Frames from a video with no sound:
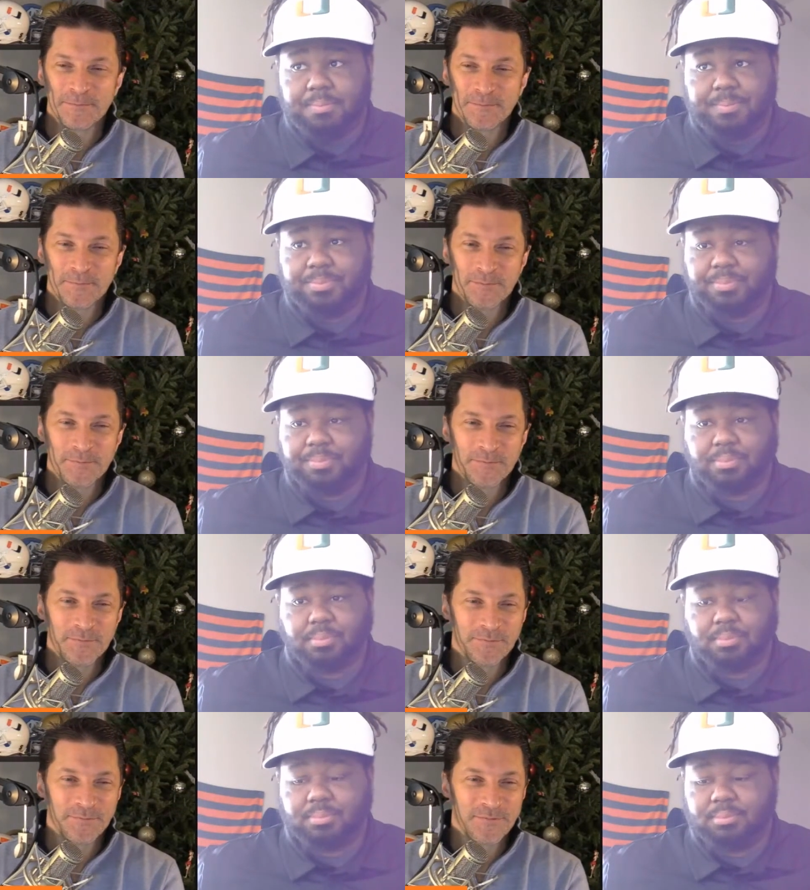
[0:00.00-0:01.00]

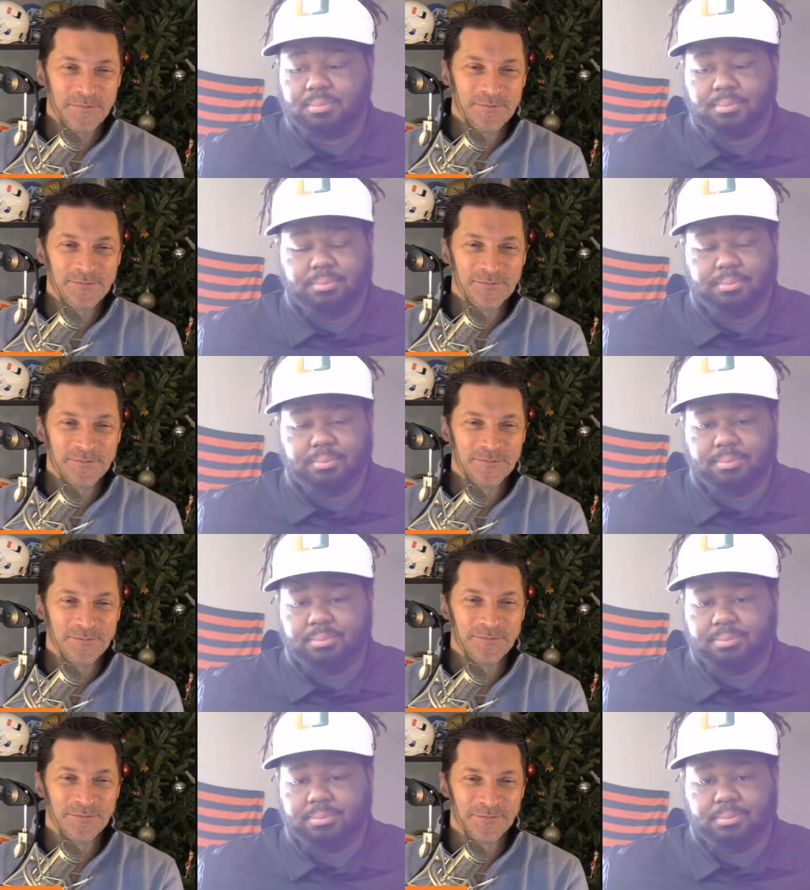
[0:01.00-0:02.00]

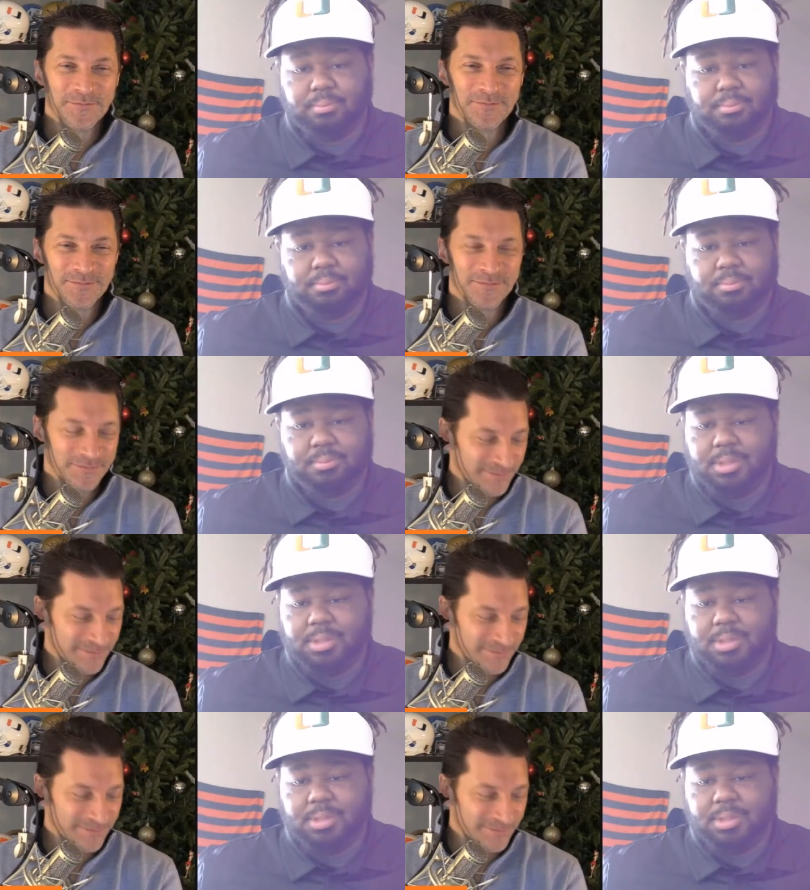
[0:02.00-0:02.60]
Nobody speaks.